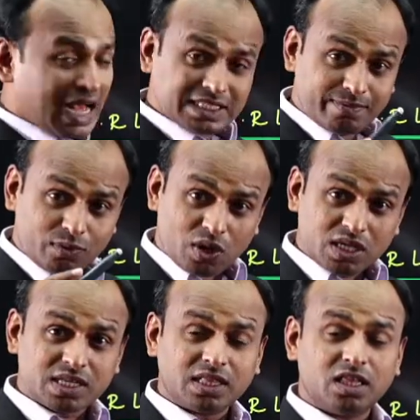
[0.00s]
Asymptote
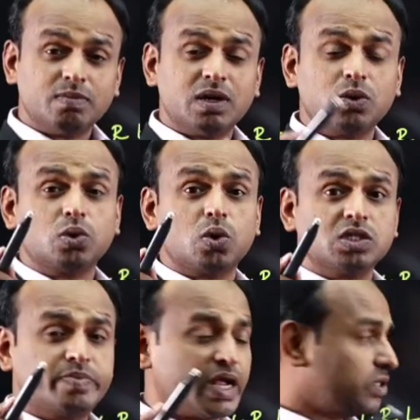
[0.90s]
is nothing but root
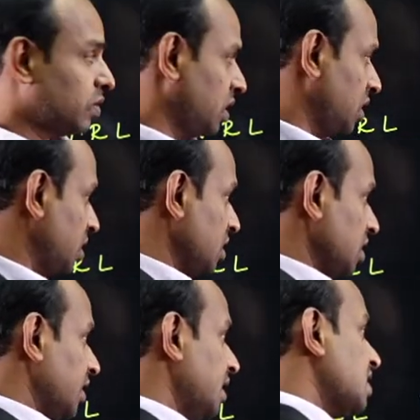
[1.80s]
locus branch only.
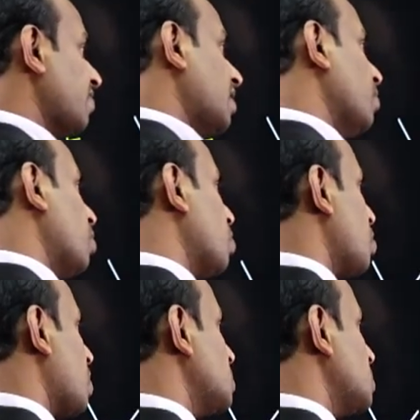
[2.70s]
This is a one more root